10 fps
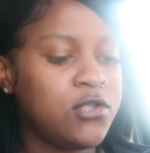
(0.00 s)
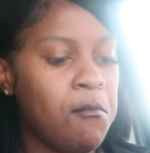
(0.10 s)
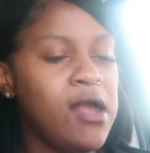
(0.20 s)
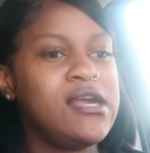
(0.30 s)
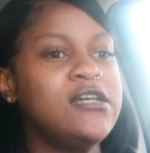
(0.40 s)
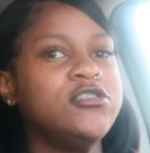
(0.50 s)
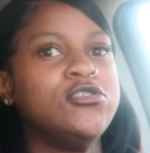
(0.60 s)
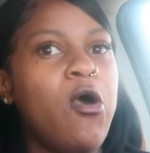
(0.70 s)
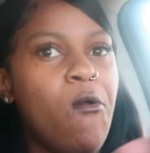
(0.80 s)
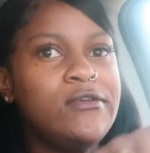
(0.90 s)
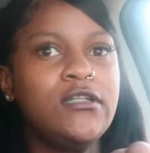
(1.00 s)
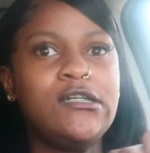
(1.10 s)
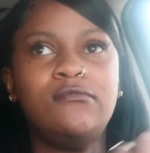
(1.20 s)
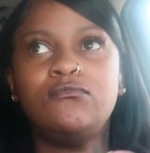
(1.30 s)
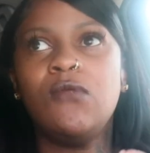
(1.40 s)
My gas is always
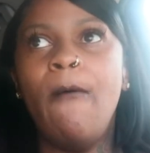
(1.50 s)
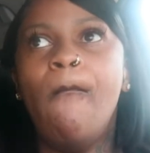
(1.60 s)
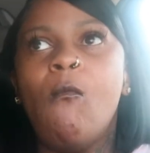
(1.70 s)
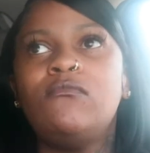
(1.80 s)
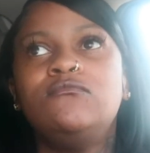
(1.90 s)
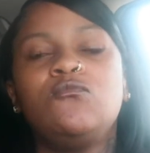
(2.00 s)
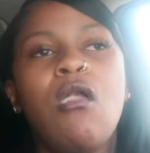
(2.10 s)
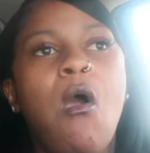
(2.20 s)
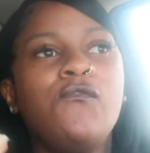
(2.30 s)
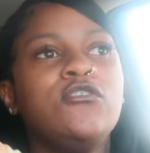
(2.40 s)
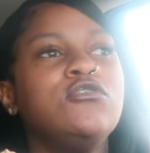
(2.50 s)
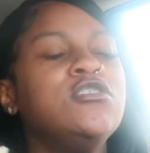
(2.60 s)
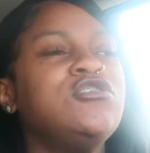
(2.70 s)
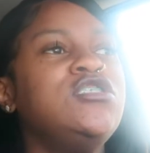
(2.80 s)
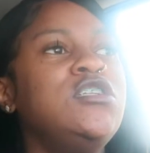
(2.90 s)
low. The
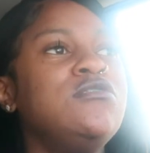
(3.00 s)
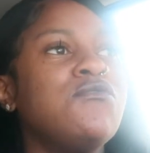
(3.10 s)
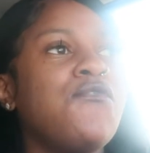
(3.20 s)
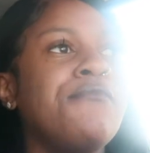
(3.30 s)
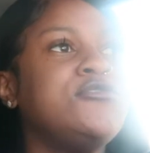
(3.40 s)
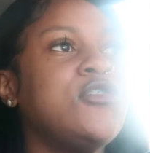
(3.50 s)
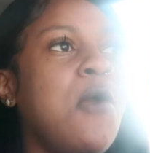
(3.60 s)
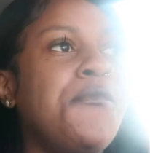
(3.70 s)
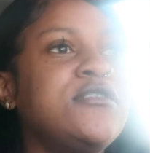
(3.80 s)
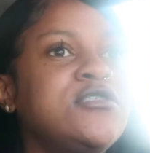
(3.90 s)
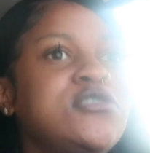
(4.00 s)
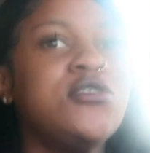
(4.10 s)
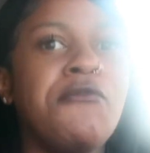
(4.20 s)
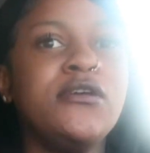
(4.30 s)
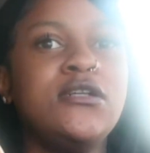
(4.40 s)
grilled cheese from Starbucks is
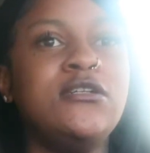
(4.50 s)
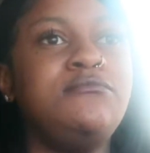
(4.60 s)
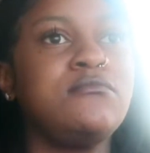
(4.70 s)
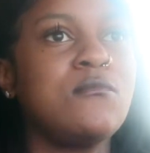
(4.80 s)
so good